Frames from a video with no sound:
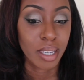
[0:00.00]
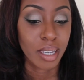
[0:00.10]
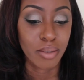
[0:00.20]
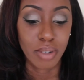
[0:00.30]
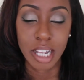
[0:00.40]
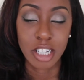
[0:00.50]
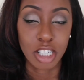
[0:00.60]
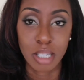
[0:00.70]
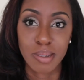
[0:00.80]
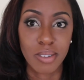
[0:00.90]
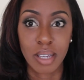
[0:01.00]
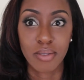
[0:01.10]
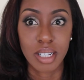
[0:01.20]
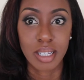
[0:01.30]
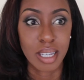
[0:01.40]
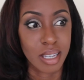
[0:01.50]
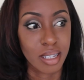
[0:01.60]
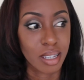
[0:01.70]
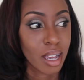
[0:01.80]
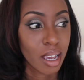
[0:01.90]
in relationships, forgiveness
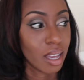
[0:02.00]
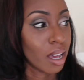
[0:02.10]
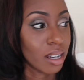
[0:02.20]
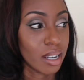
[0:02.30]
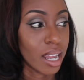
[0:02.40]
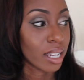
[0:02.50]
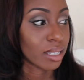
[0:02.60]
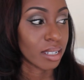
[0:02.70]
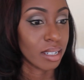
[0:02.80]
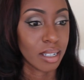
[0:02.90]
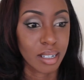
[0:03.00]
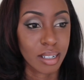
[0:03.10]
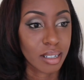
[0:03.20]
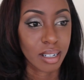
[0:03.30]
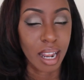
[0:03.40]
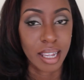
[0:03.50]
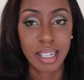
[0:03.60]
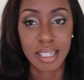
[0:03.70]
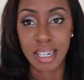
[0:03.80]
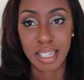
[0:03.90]
is next to
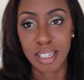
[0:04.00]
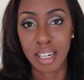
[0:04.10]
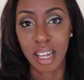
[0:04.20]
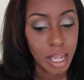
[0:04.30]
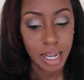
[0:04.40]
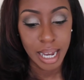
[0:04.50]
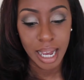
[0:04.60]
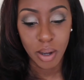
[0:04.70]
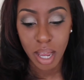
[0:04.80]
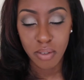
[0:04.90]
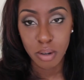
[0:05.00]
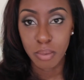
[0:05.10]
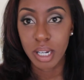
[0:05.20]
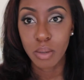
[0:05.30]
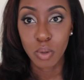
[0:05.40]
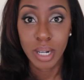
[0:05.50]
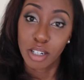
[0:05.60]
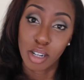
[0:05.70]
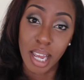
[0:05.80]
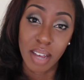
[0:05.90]
none. Now, everybody will
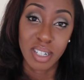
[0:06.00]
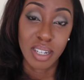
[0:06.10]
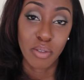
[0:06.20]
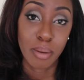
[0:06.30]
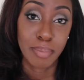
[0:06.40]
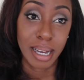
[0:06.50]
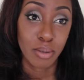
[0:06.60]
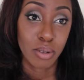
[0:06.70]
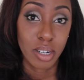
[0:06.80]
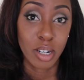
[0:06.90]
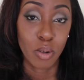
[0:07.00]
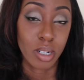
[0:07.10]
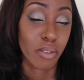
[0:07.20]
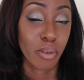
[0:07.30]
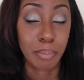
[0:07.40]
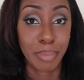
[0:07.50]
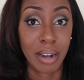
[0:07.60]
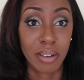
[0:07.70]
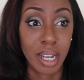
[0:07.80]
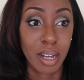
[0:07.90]
naturally have a different boundary or a different
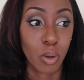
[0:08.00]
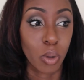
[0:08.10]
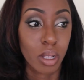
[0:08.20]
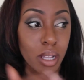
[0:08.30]
barrier or